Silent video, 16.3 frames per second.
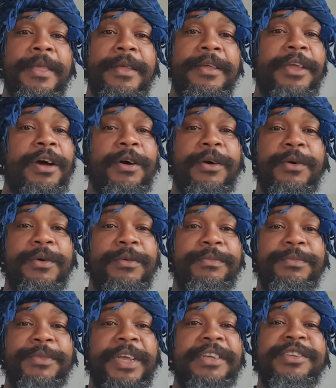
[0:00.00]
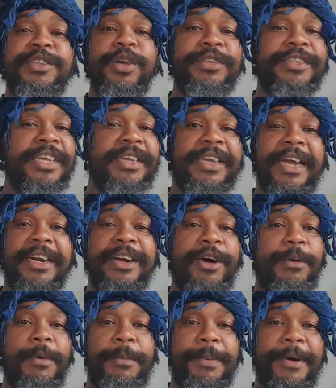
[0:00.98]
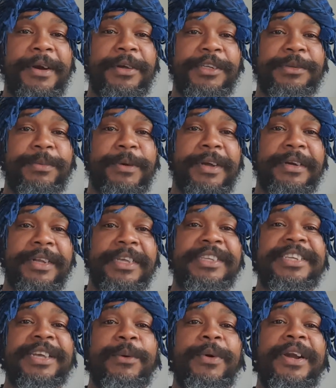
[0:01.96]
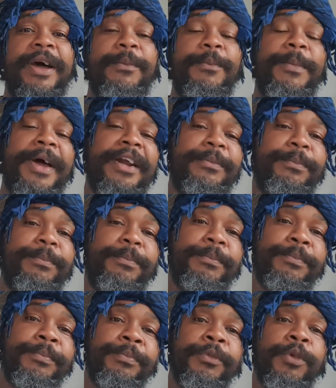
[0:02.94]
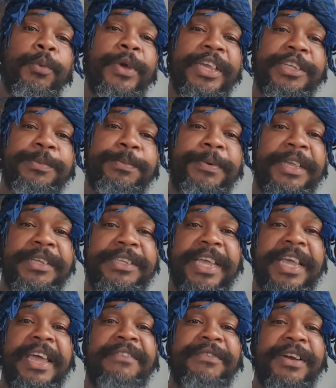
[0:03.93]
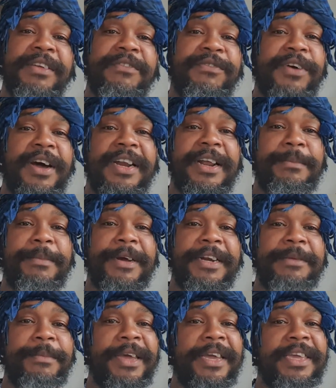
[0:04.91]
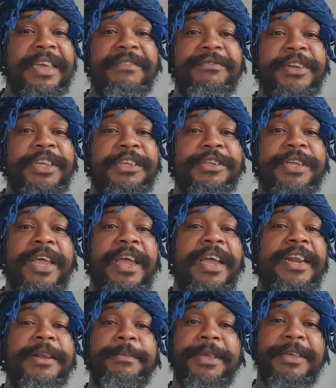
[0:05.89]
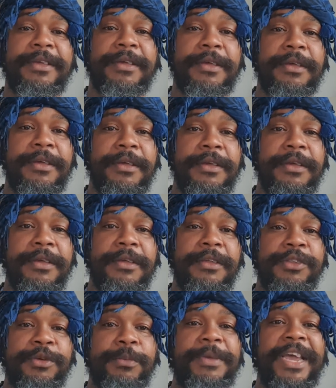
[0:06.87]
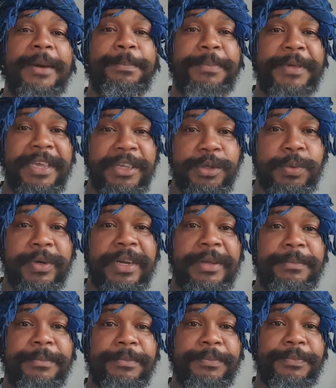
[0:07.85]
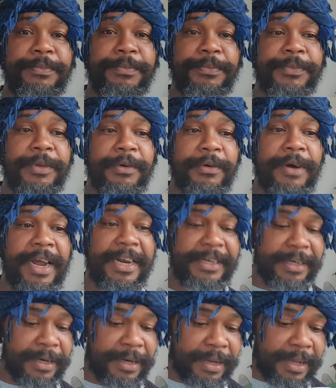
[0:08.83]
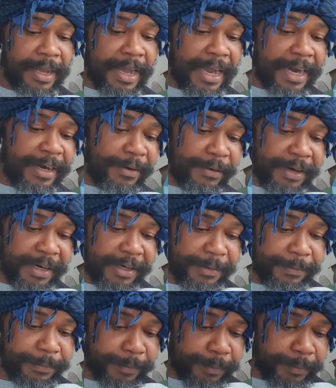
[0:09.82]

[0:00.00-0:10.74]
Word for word: yo, there's nothing can come upon us, man. He said when a man ways please the Heavenly Father, man, he make even his enemy to be at peace with him, right? And it read,